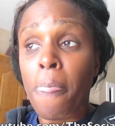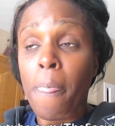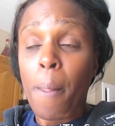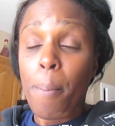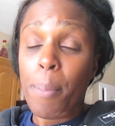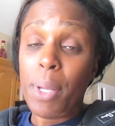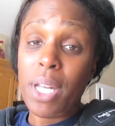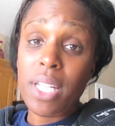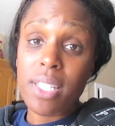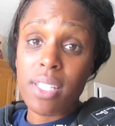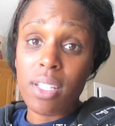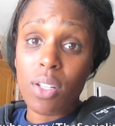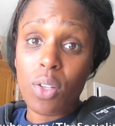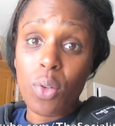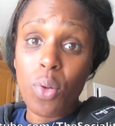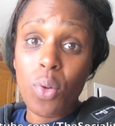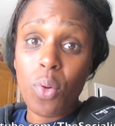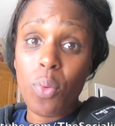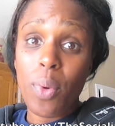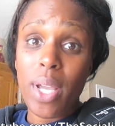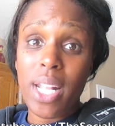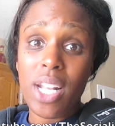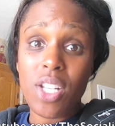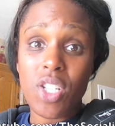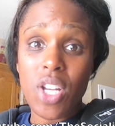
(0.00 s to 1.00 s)
But it's a cool
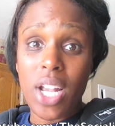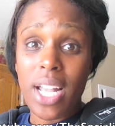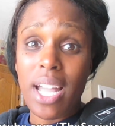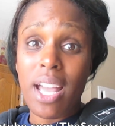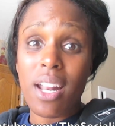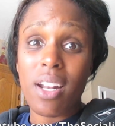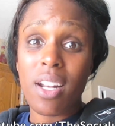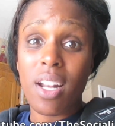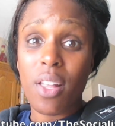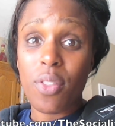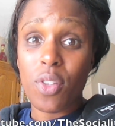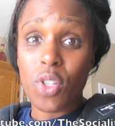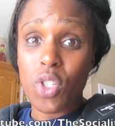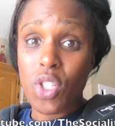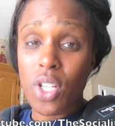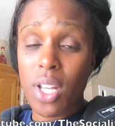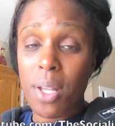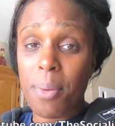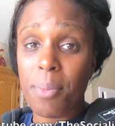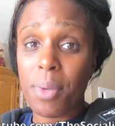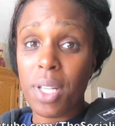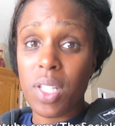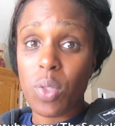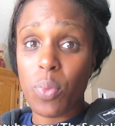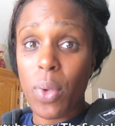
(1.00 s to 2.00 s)
way to check out another
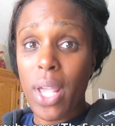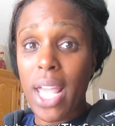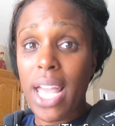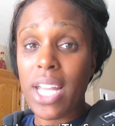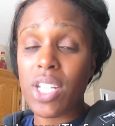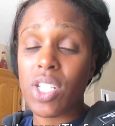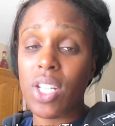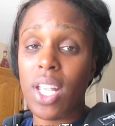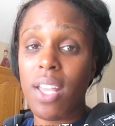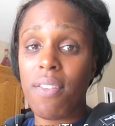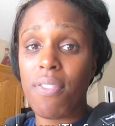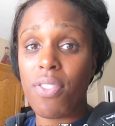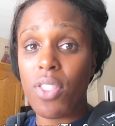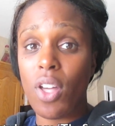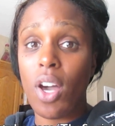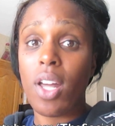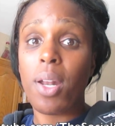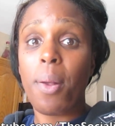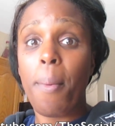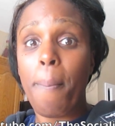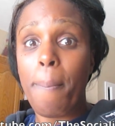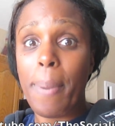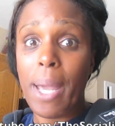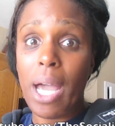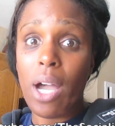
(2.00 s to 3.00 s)
gym because we actually have
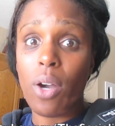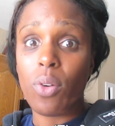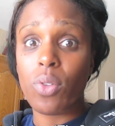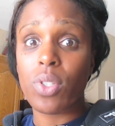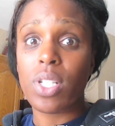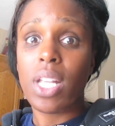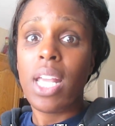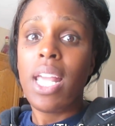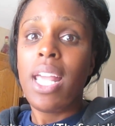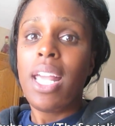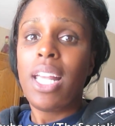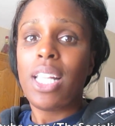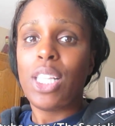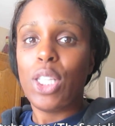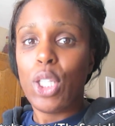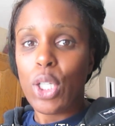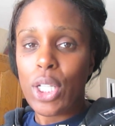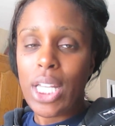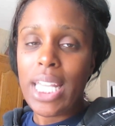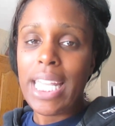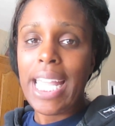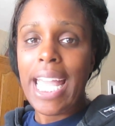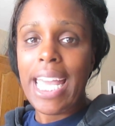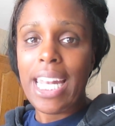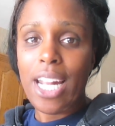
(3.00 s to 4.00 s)
thought about
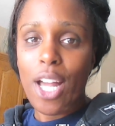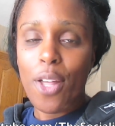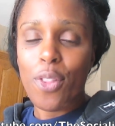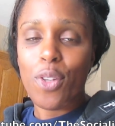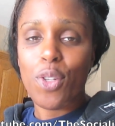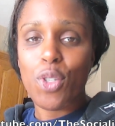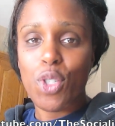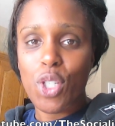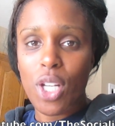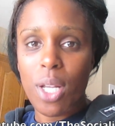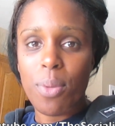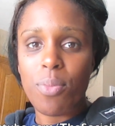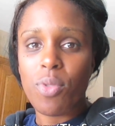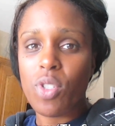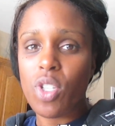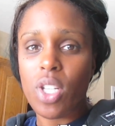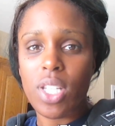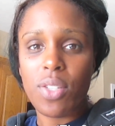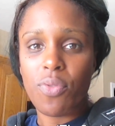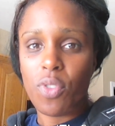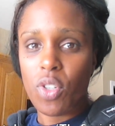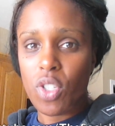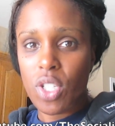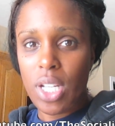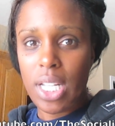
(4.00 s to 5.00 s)
looking at other gyms
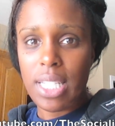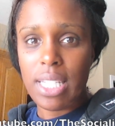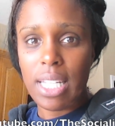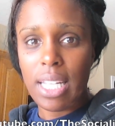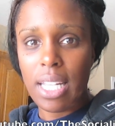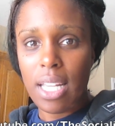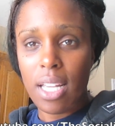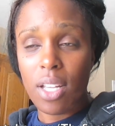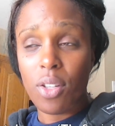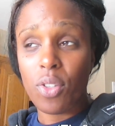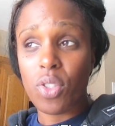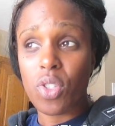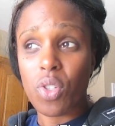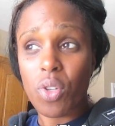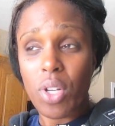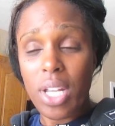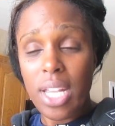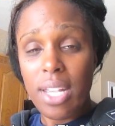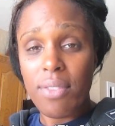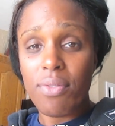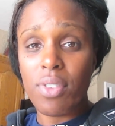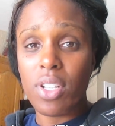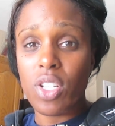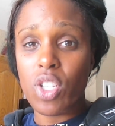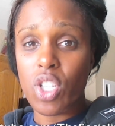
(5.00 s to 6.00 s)
just for shits and giggles or
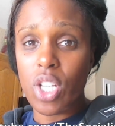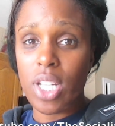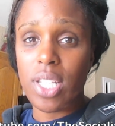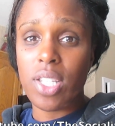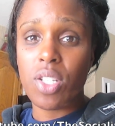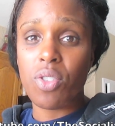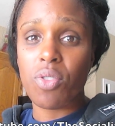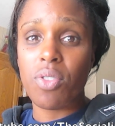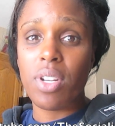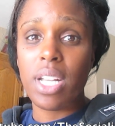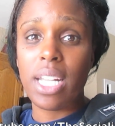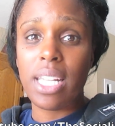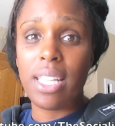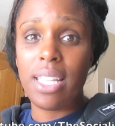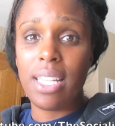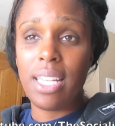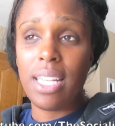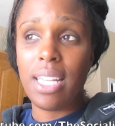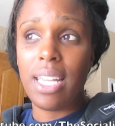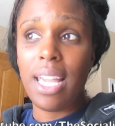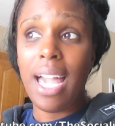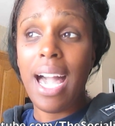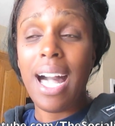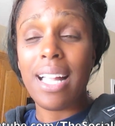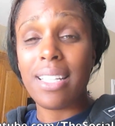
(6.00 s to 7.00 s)
even just during
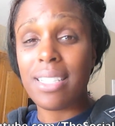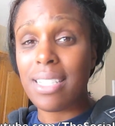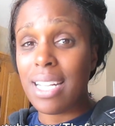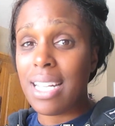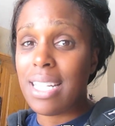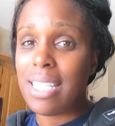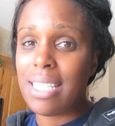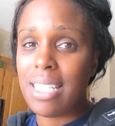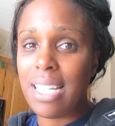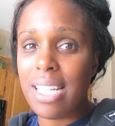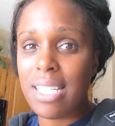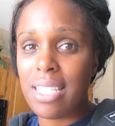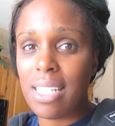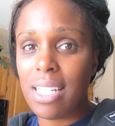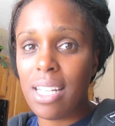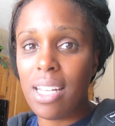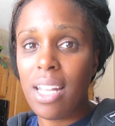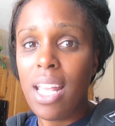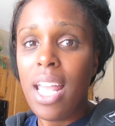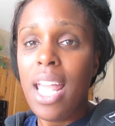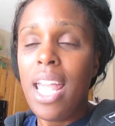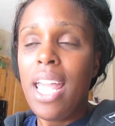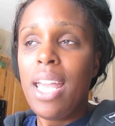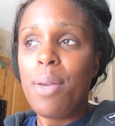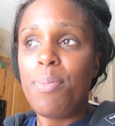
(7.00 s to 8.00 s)
the holiday season
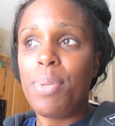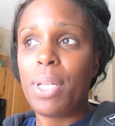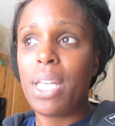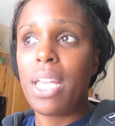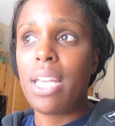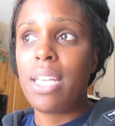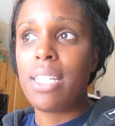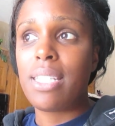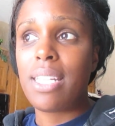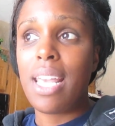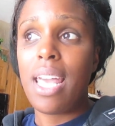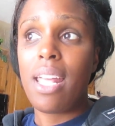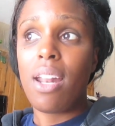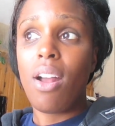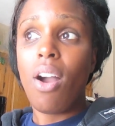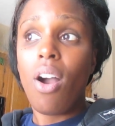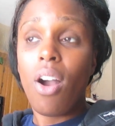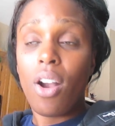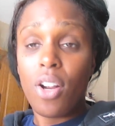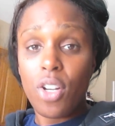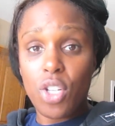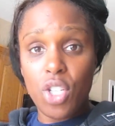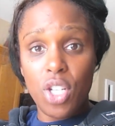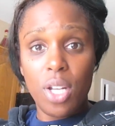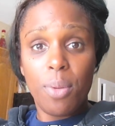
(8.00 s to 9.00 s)
because at
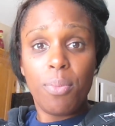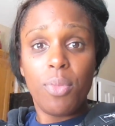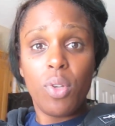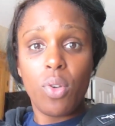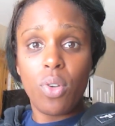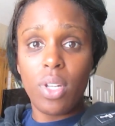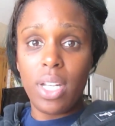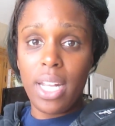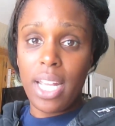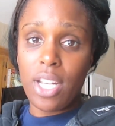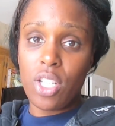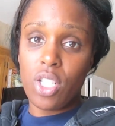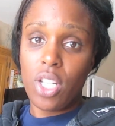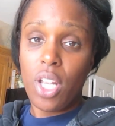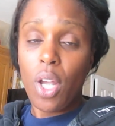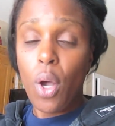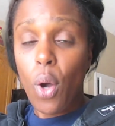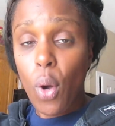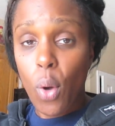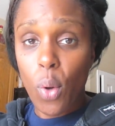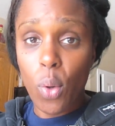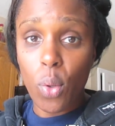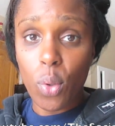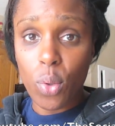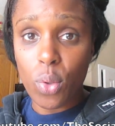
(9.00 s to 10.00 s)
our gym you can actually
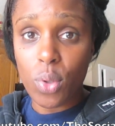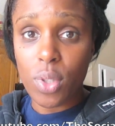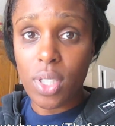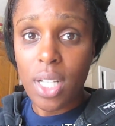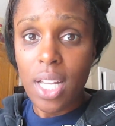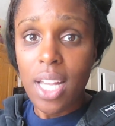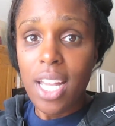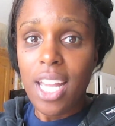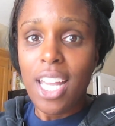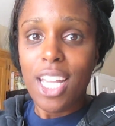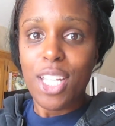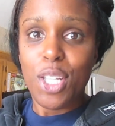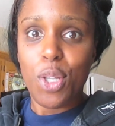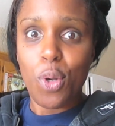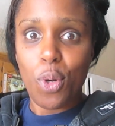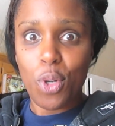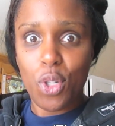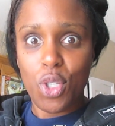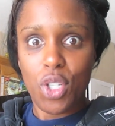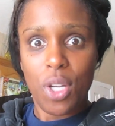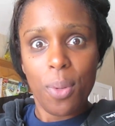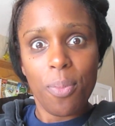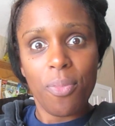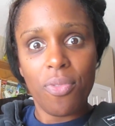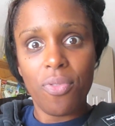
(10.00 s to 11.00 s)
hold your
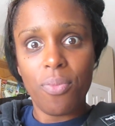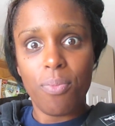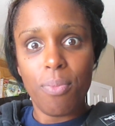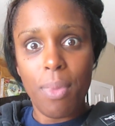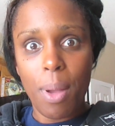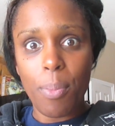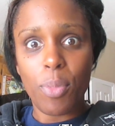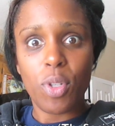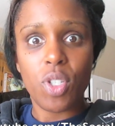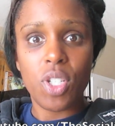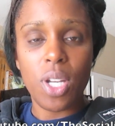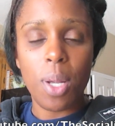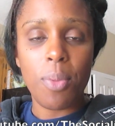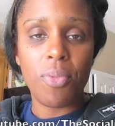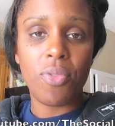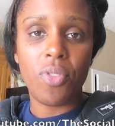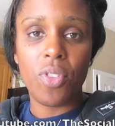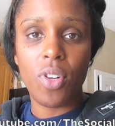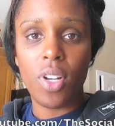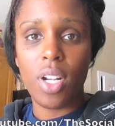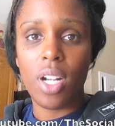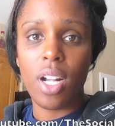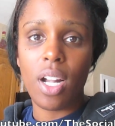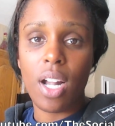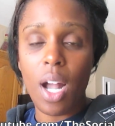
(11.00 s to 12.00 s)
gym membership
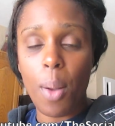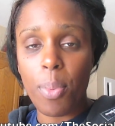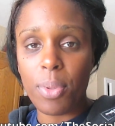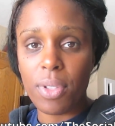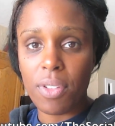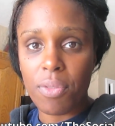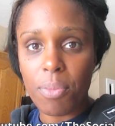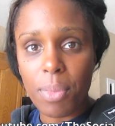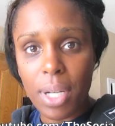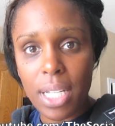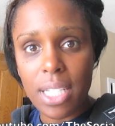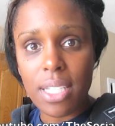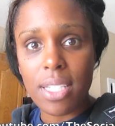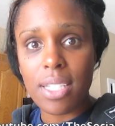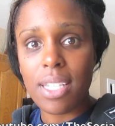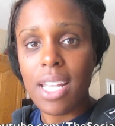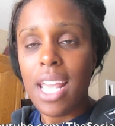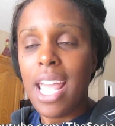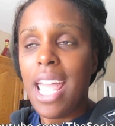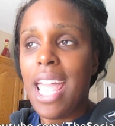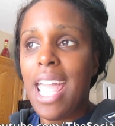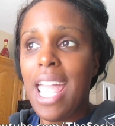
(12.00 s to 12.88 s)
for a couple of months